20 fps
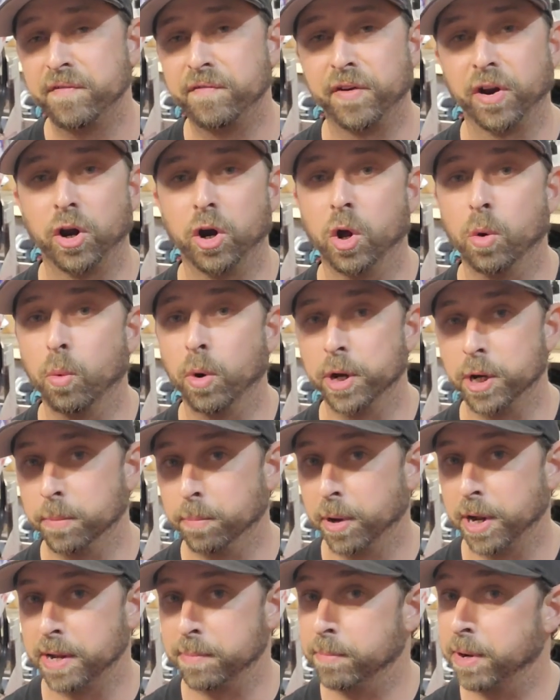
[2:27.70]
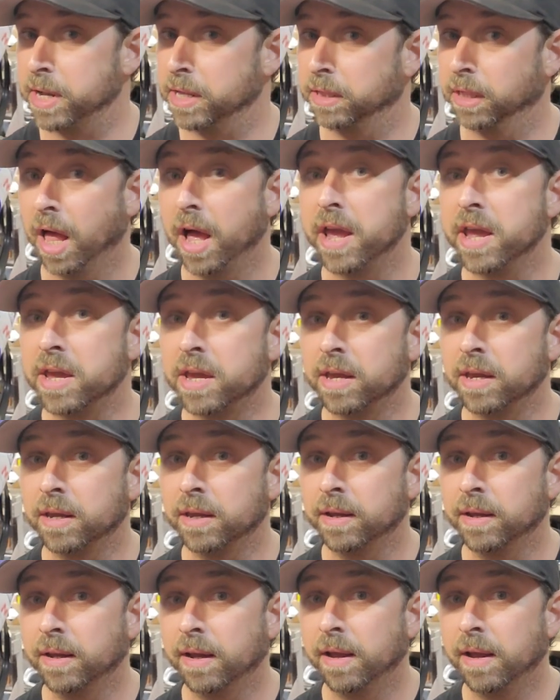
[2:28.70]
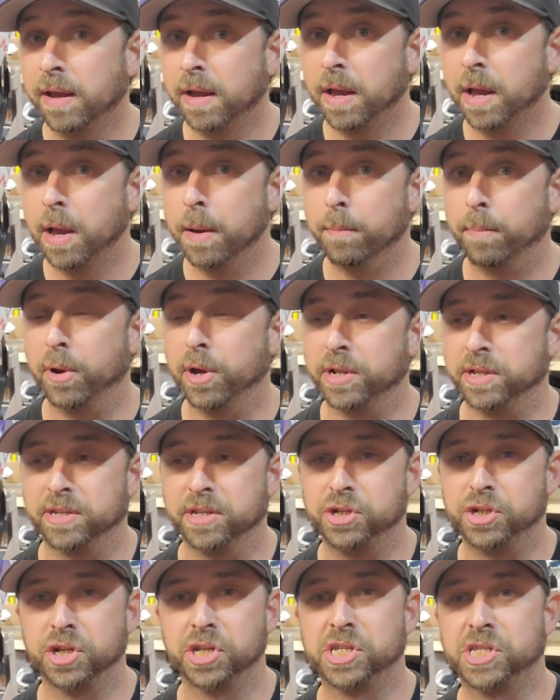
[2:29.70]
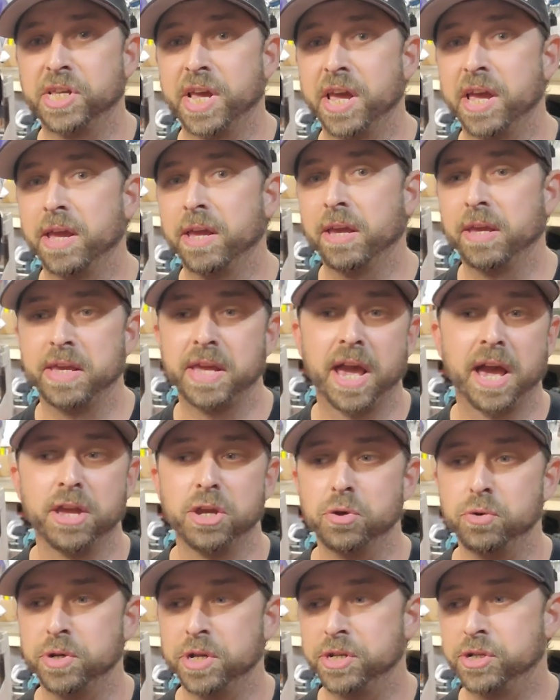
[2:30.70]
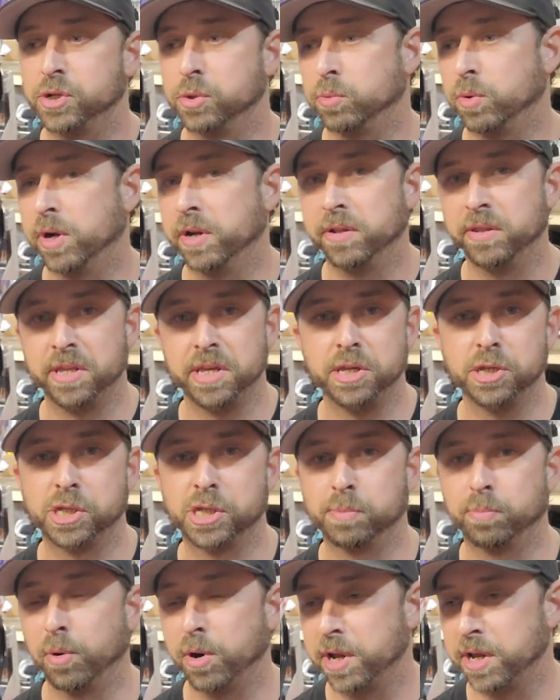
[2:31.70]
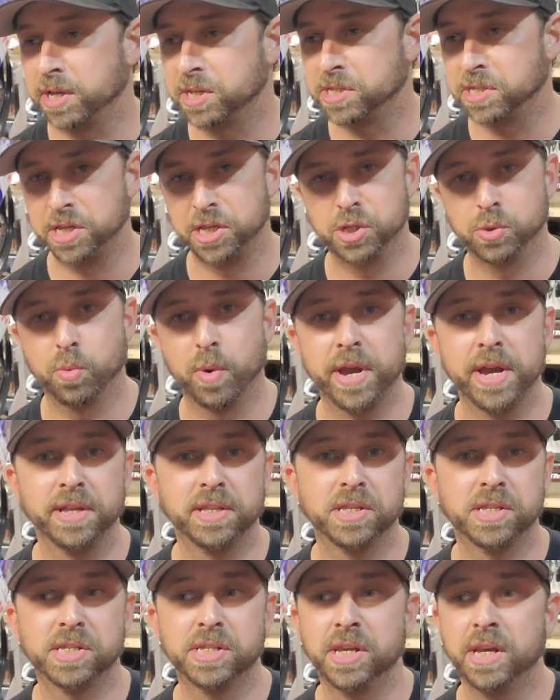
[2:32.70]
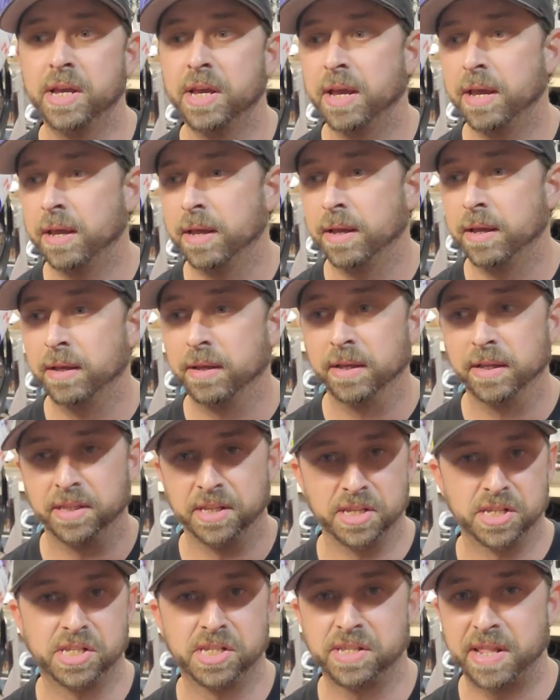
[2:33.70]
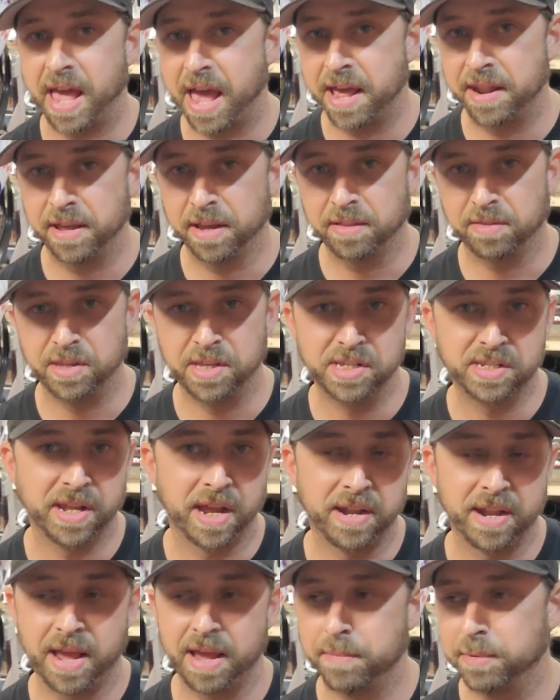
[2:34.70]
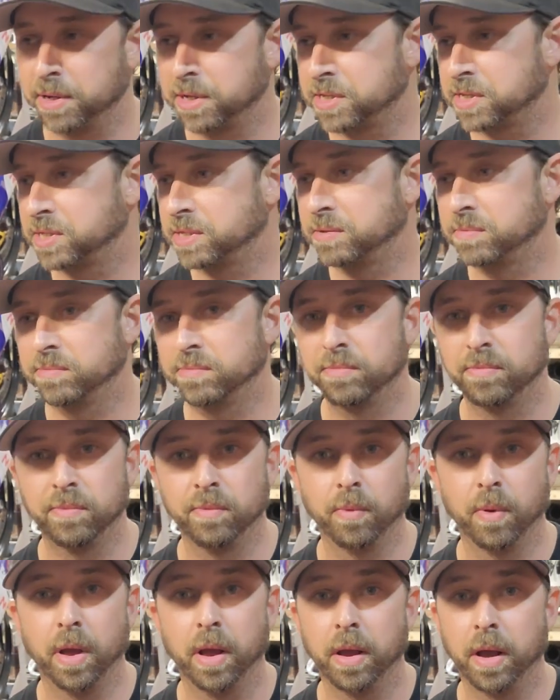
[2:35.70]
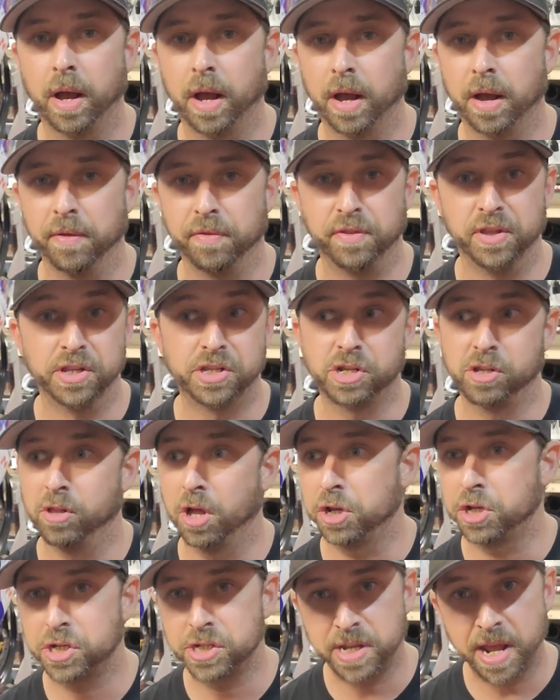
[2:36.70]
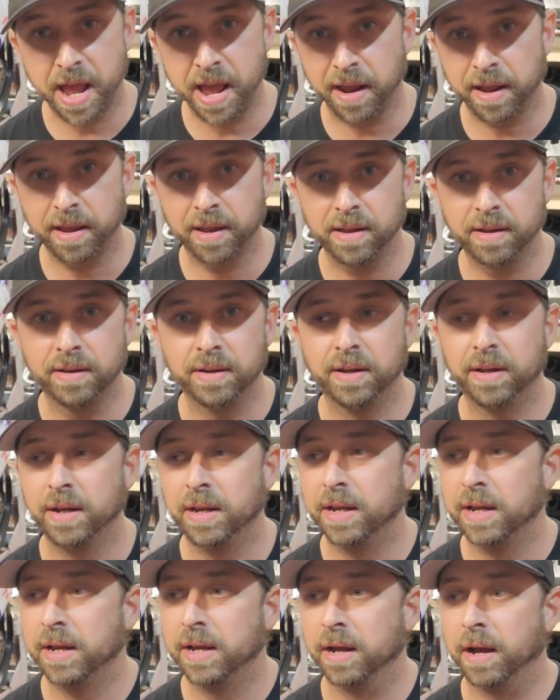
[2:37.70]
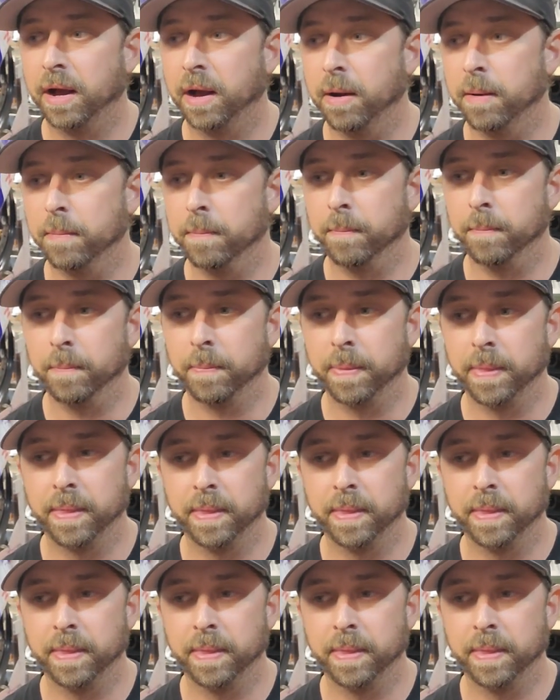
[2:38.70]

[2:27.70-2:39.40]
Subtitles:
figuring out what your bike might like, but to just say, yeah, you need to run these springs, these weights, this static, these dynamics, this clutch stack, I